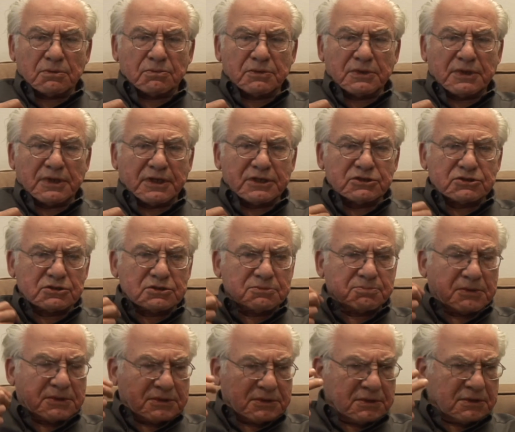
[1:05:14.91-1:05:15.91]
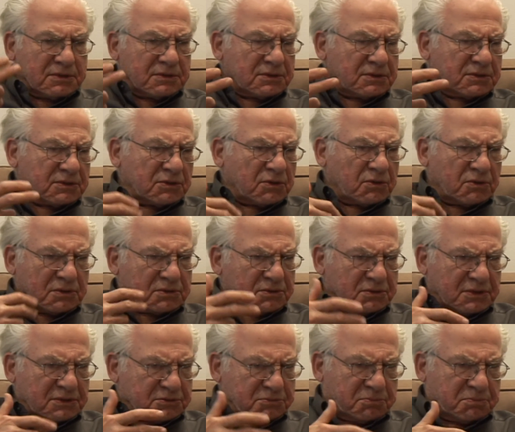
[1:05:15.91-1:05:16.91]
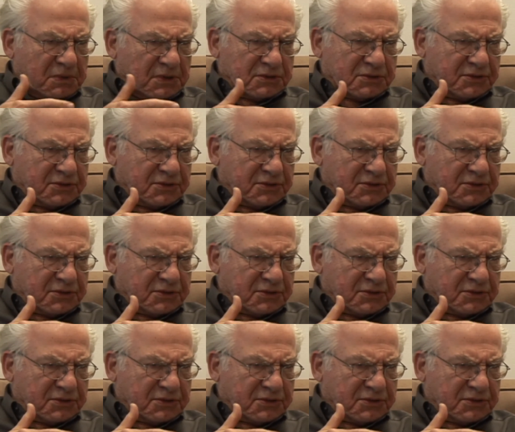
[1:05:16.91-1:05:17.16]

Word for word: relations, but the, uh,